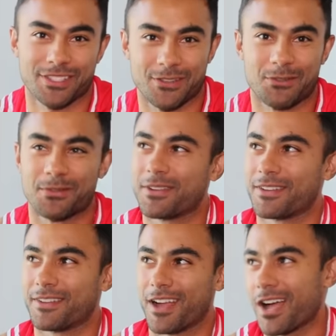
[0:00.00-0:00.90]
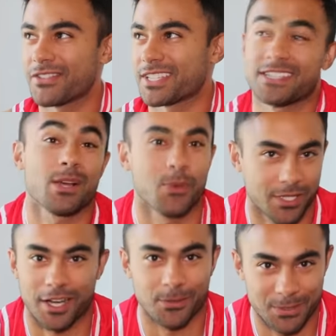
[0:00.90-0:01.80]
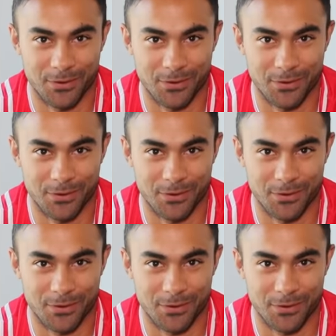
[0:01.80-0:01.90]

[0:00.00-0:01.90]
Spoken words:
So obviously someone thought it was